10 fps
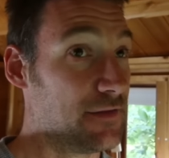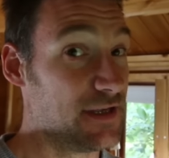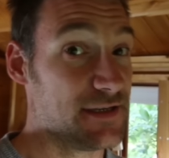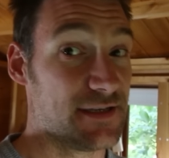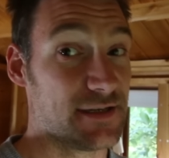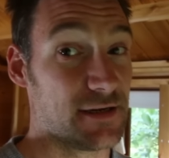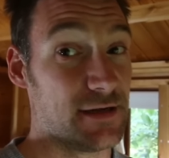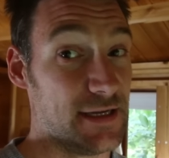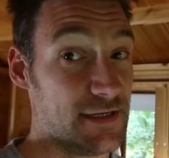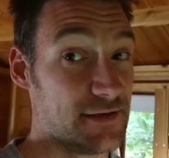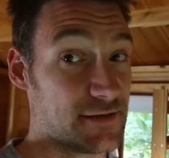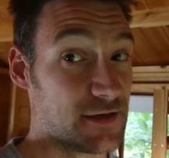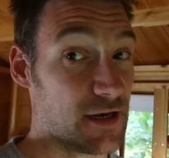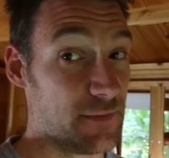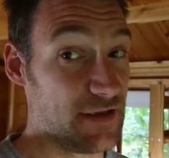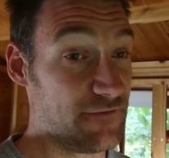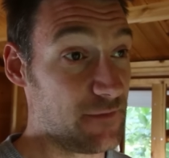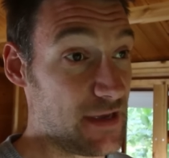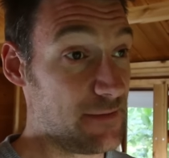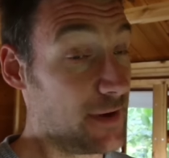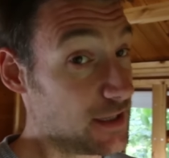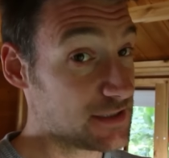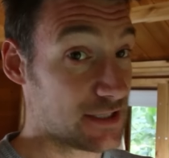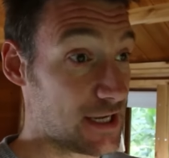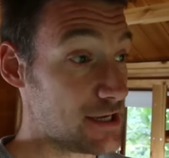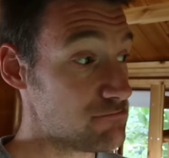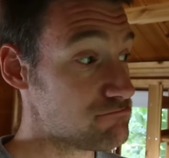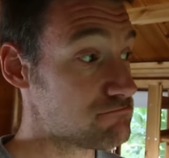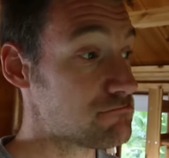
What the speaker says: This is going to be for me personally,